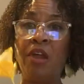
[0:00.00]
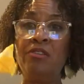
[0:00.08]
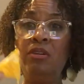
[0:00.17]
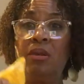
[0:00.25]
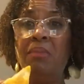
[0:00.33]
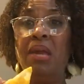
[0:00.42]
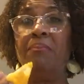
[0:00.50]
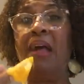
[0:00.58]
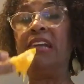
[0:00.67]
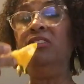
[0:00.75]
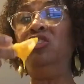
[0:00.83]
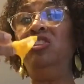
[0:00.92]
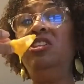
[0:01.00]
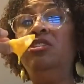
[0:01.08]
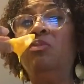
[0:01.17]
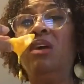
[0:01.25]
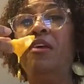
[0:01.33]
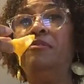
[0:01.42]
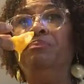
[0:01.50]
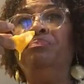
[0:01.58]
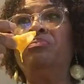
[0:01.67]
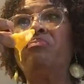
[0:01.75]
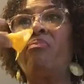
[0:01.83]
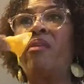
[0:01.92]
you can make mac and cheese with it.
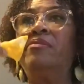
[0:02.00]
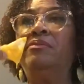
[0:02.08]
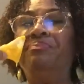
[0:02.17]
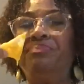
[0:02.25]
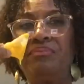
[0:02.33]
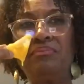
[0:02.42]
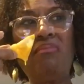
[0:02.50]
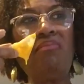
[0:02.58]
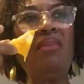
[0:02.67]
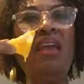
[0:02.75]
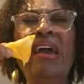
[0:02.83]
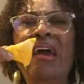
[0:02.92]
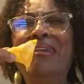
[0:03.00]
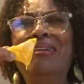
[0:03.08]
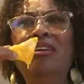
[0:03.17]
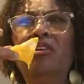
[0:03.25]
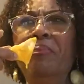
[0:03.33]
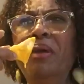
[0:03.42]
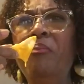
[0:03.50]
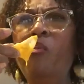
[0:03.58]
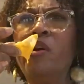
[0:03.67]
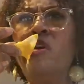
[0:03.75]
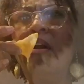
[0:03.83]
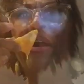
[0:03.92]
Add a little bit
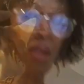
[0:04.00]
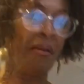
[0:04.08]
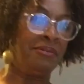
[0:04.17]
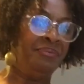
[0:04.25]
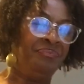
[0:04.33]
more garlic.